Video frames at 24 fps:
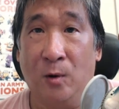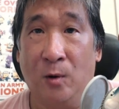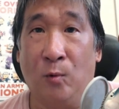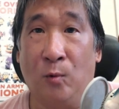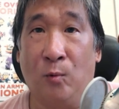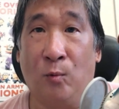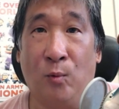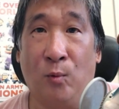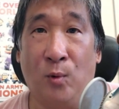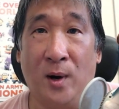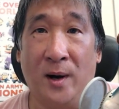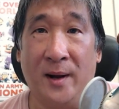
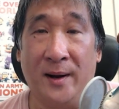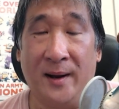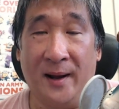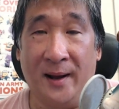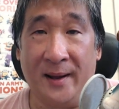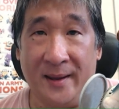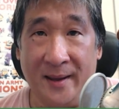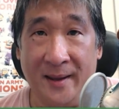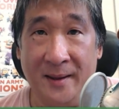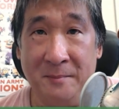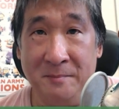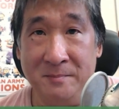What
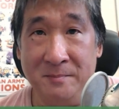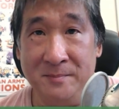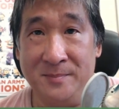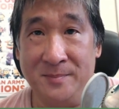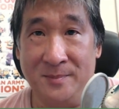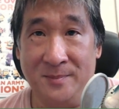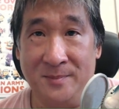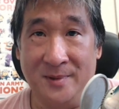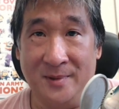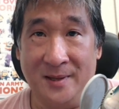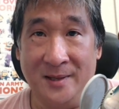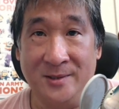I
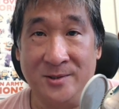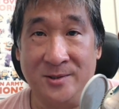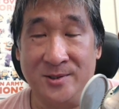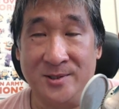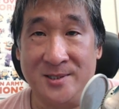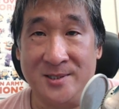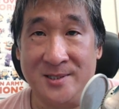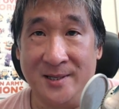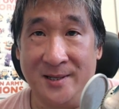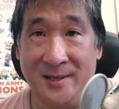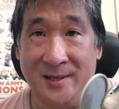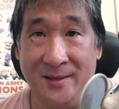am
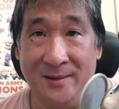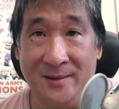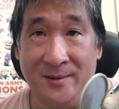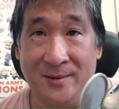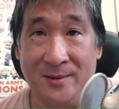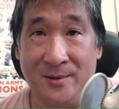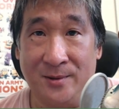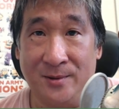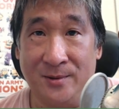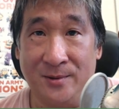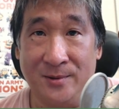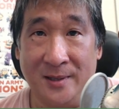interested in,
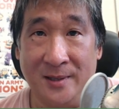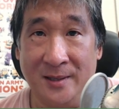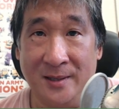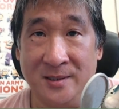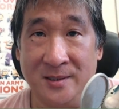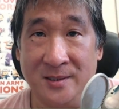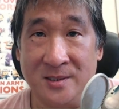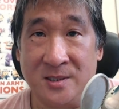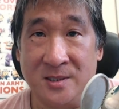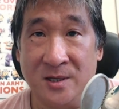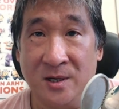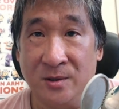though,
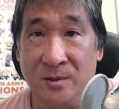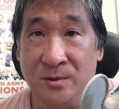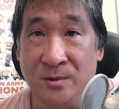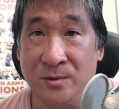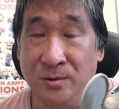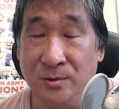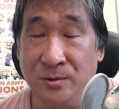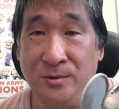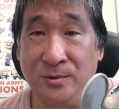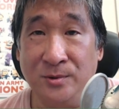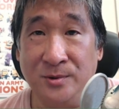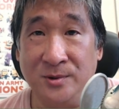is
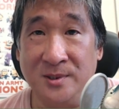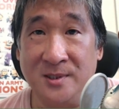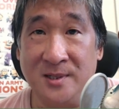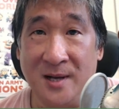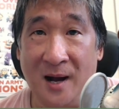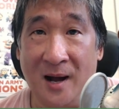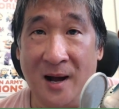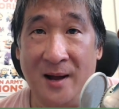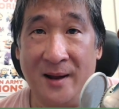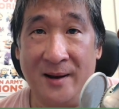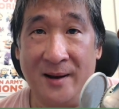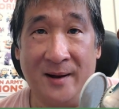Google's
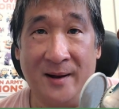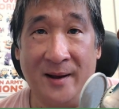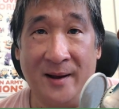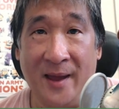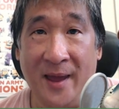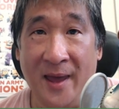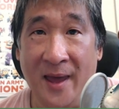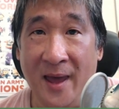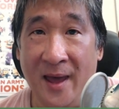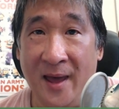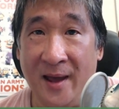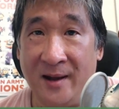got a
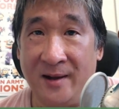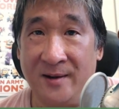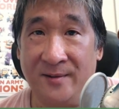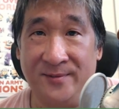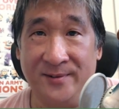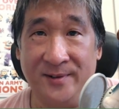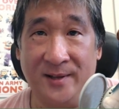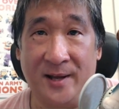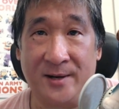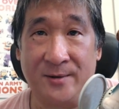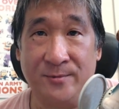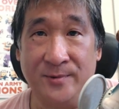heck of
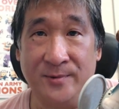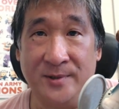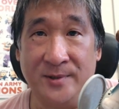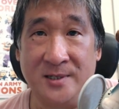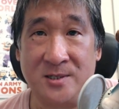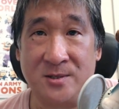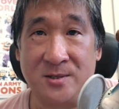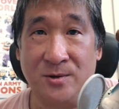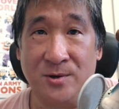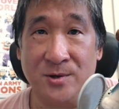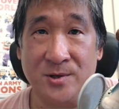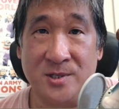a lot of
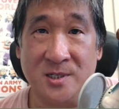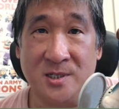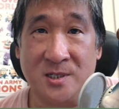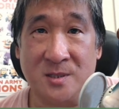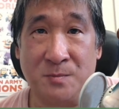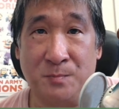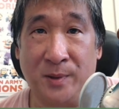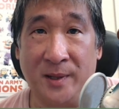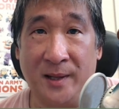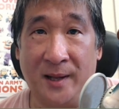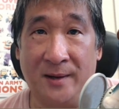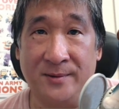
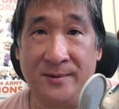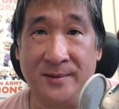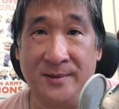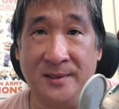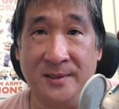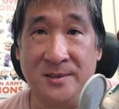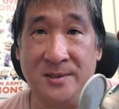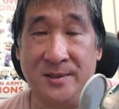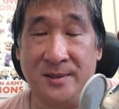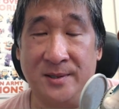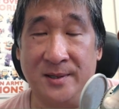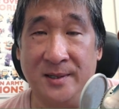resources plowed
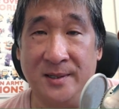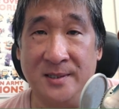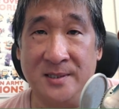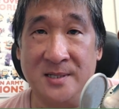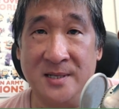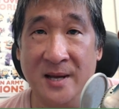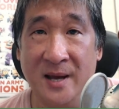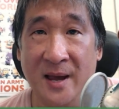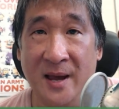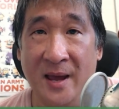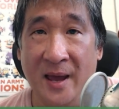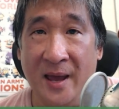into this.